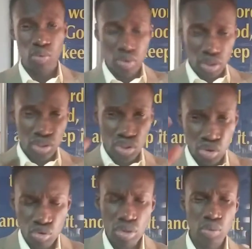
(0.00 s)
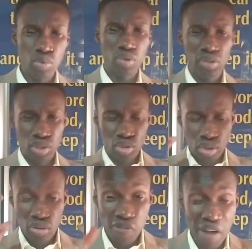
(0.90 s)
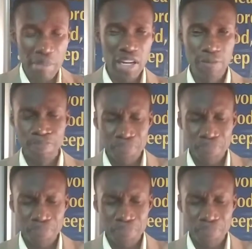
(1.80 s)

will not destroy you, will not destroy your family.